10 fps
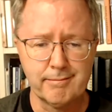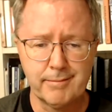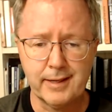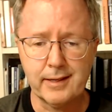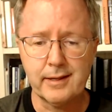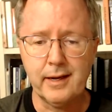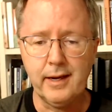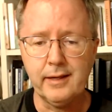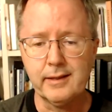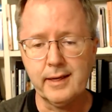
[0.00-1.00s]
but
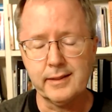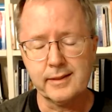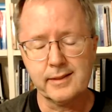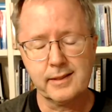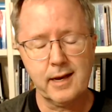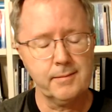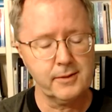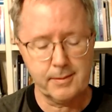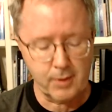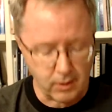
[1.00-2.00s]
it
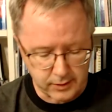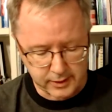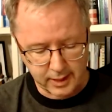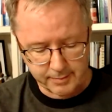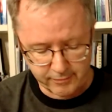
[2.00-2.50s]
comes up all the time